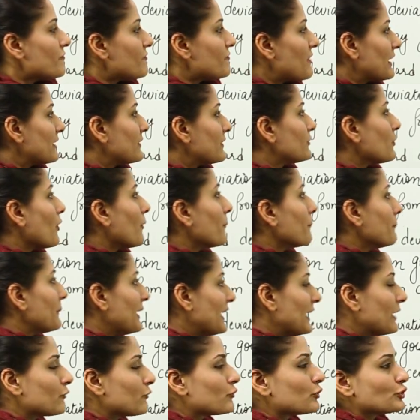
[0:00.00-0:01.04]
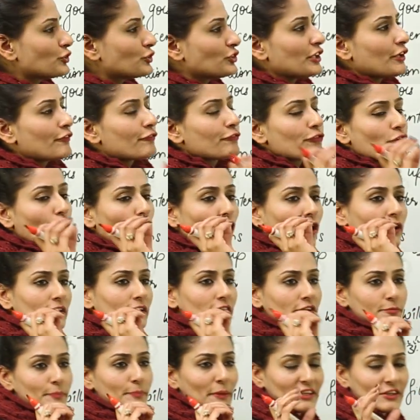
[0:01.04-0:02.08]
when the mean would shift, or
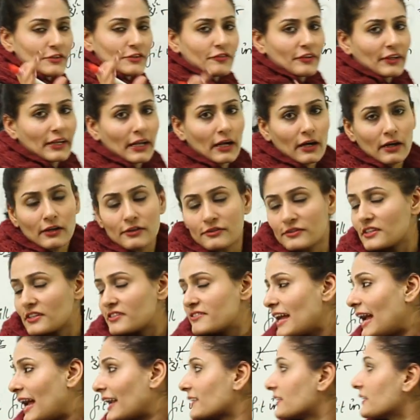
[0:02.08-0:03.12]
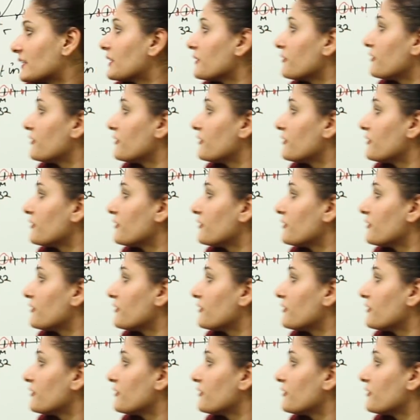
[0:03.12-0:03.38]
the specific the standard